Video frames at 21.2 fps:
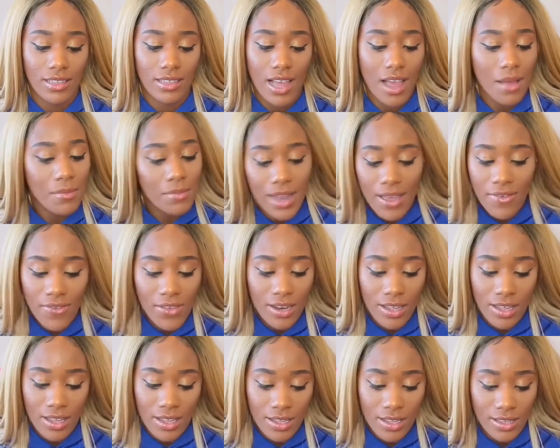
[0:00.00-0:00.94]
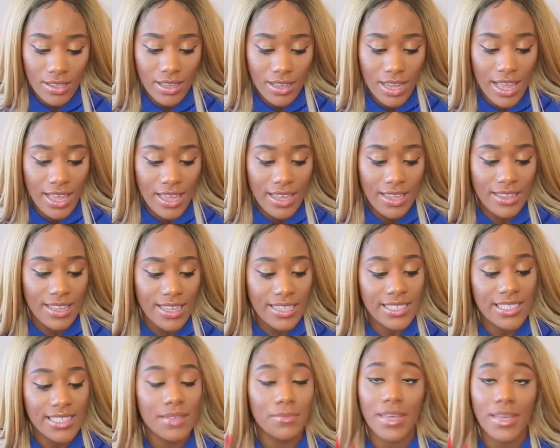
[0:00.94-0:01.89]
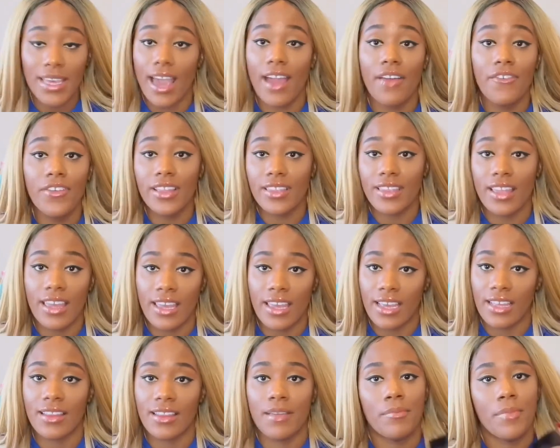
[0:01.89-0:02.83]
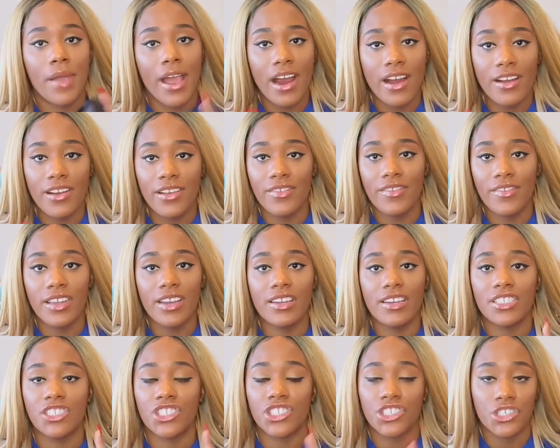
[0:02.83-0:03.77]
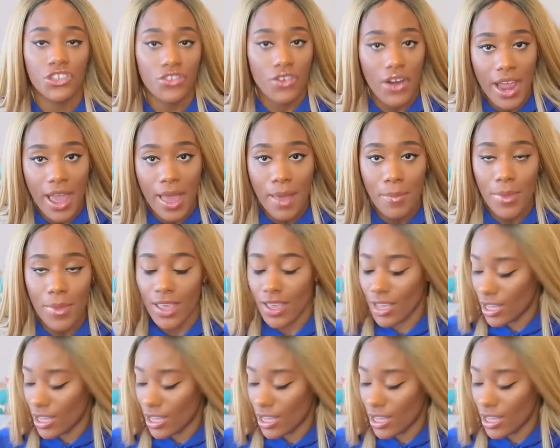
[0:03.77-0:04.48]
I'm loving it. Like they sent me everything, the battery, the strap,